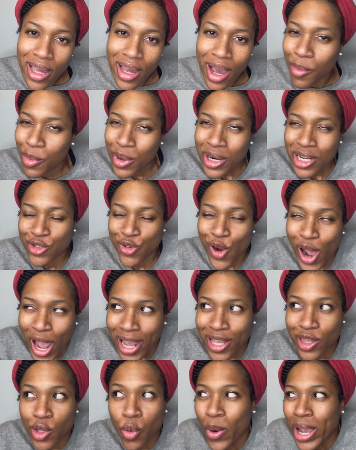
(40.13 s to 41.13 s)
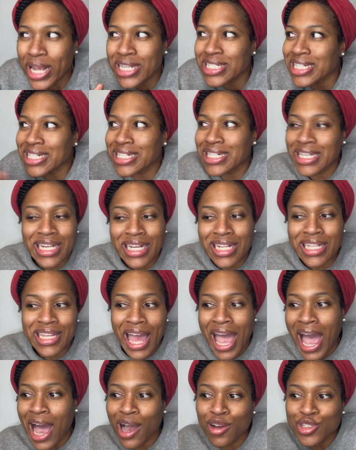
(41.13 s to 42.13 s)
I want to try it. The way she did it and
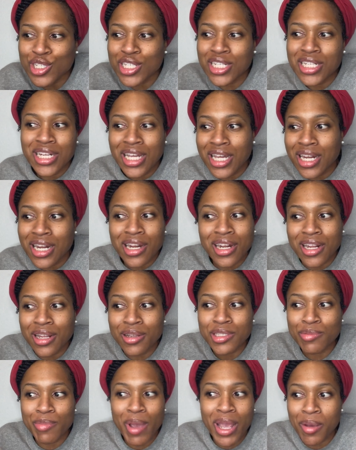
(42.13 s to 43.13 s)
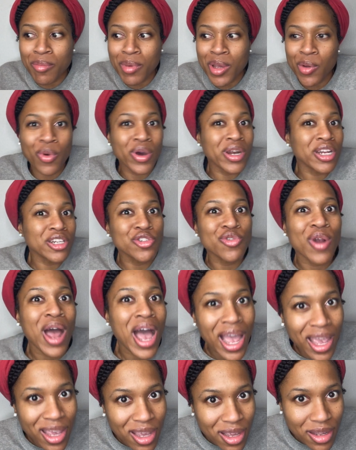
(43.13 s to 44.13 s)
how she did it is making me want to try
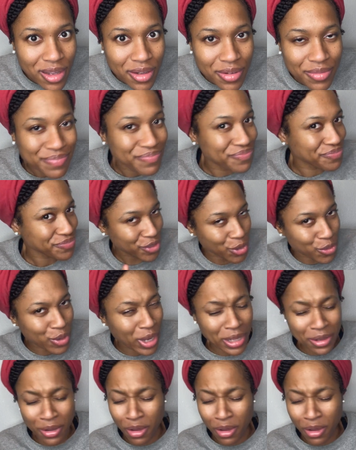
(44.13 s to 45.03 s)
it. Okay.